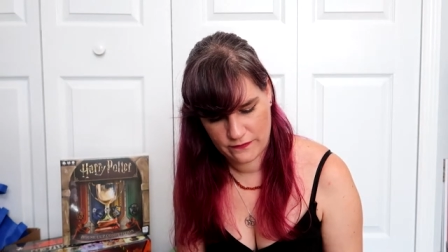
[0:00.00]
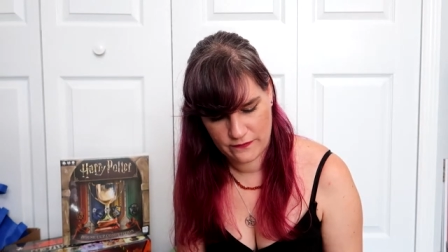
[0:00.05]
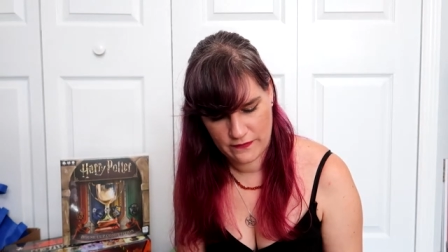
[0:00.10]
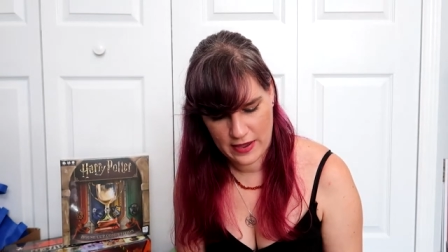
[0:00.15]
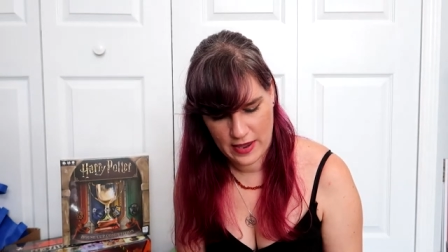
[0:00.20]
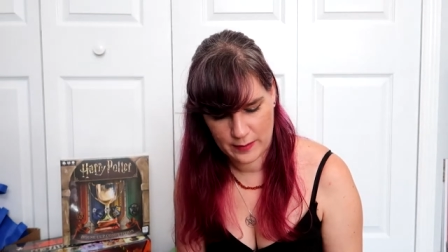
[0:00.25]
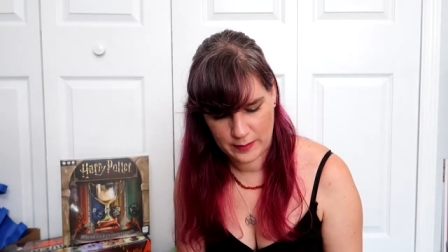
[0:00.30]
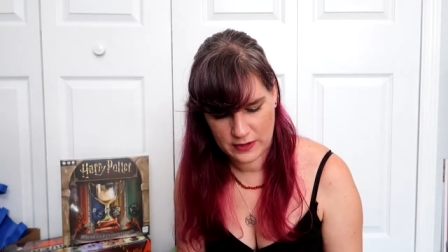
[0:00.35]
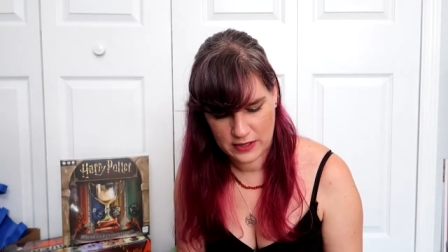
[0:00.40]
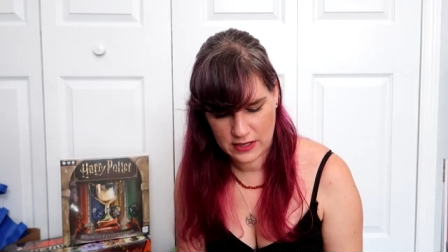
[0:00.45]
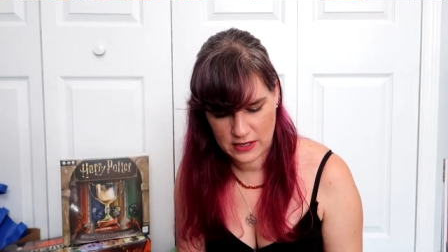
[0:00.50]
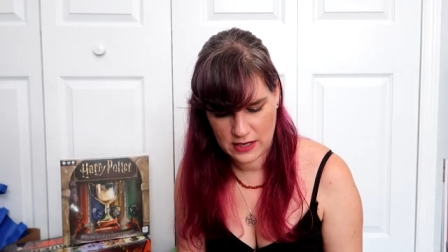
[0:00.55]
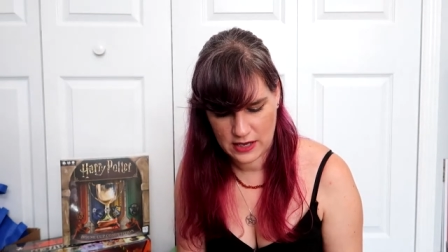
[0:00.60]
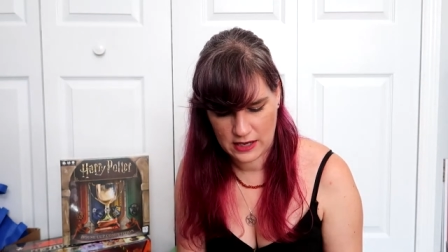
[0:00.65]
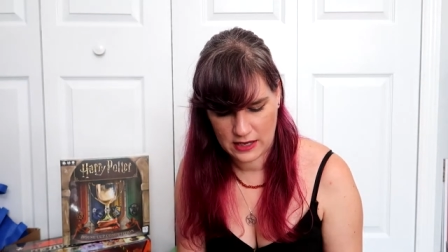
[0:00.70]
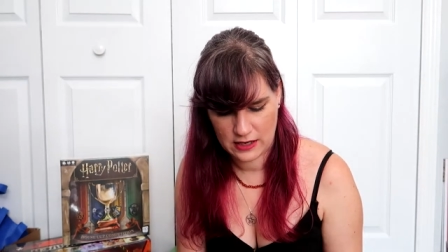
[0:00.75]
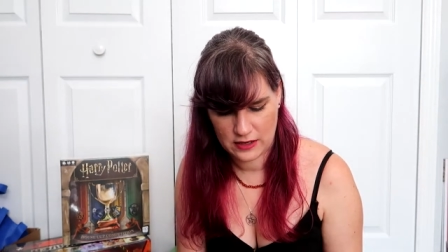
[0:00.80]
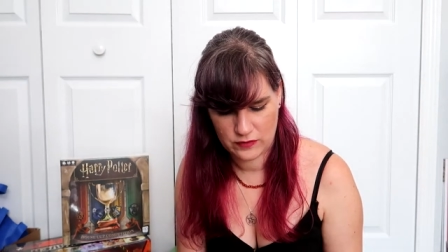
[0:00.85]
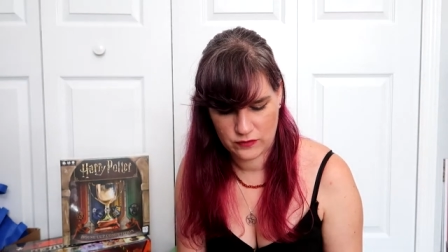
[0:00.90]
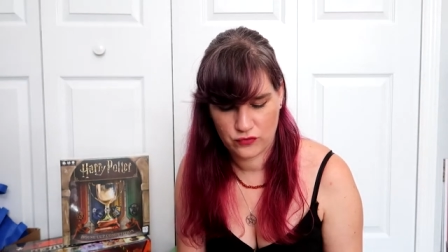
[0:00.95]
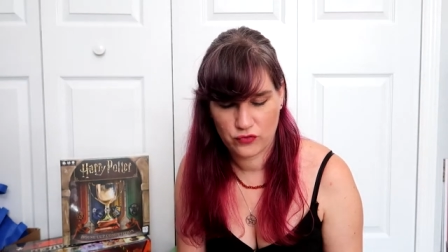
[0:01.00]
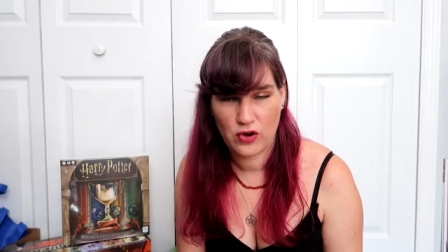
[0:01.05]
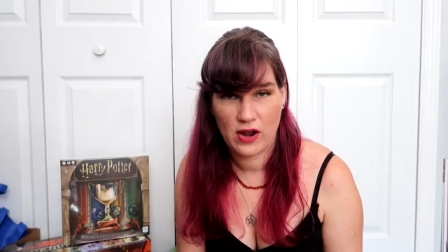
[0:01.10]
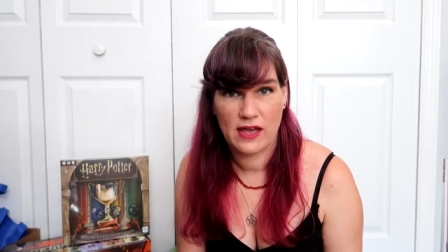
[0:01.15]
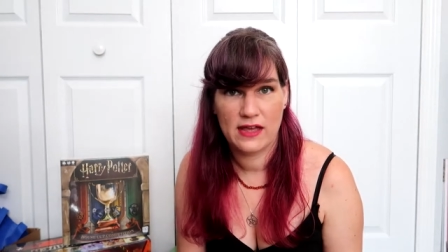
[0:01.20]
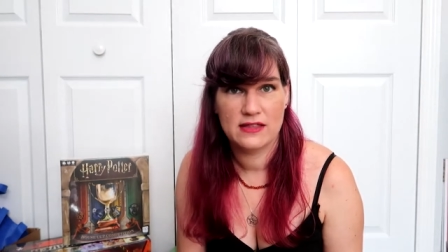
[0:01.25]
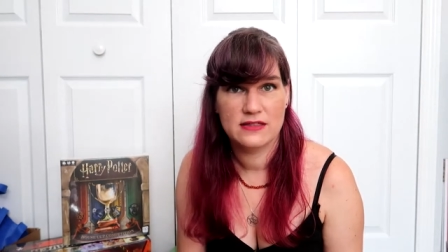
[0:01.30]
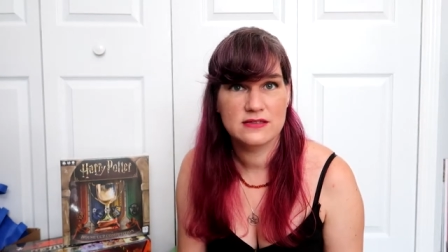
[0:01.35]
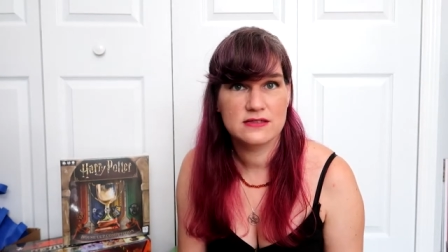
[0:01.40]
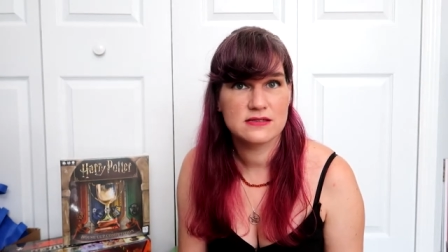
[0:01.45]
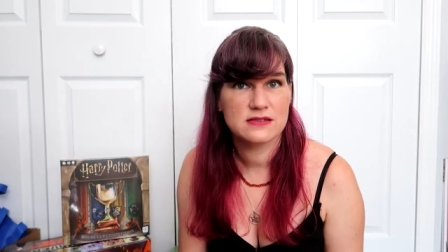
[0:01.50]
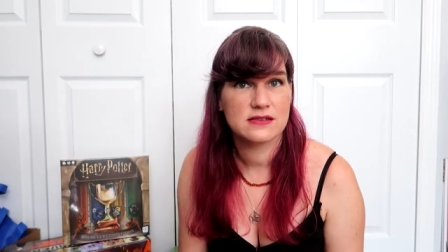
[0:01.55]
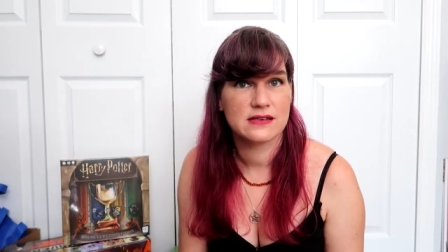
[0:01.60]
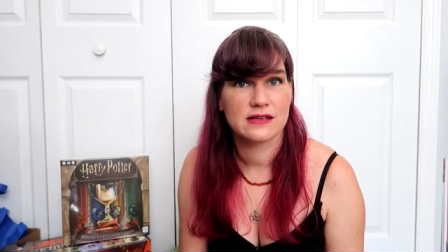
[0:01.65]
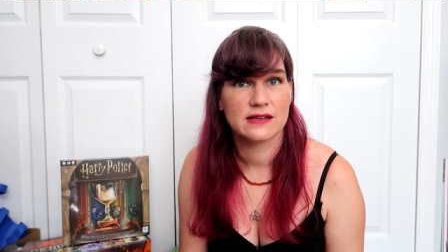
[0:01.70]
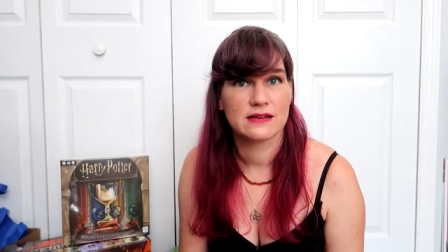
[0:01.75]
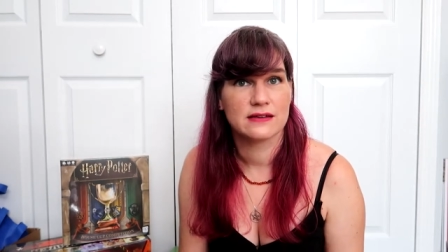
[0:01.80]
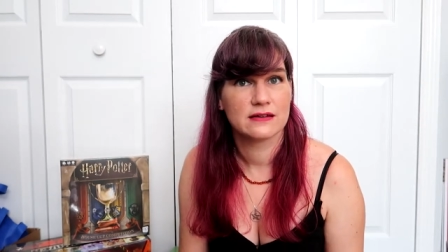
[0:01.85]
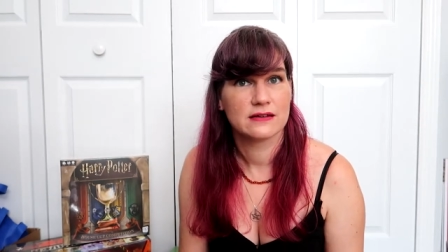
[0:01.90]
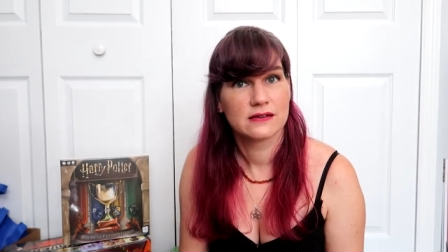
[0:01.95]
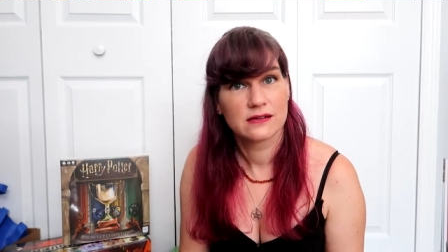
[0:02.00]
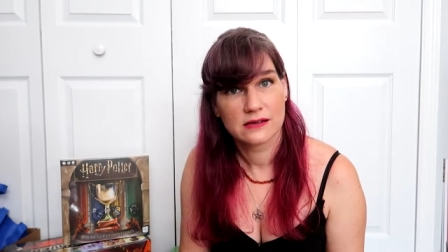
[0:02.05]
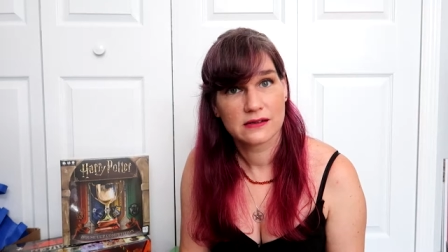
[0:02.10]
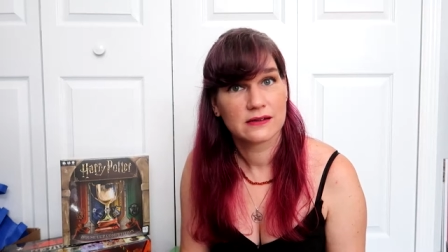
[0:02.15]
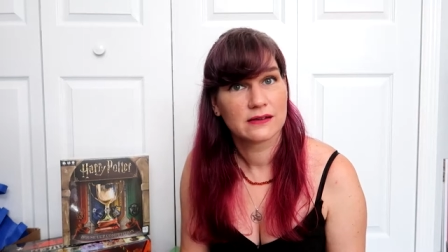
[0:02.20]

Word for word: family and friends and